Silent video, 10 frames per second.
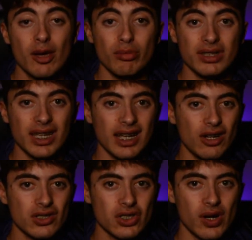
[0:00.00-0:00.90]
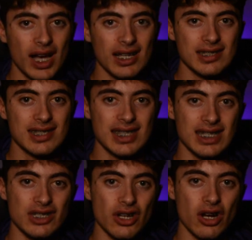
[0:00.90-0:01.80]
but then it also has
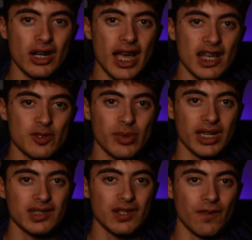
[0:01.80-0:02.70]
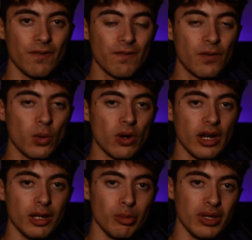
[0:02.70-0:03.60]
the dark aspects of 4
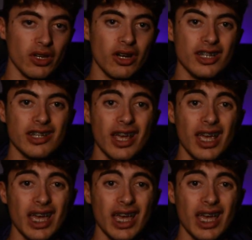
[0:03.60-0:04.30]
and beyond.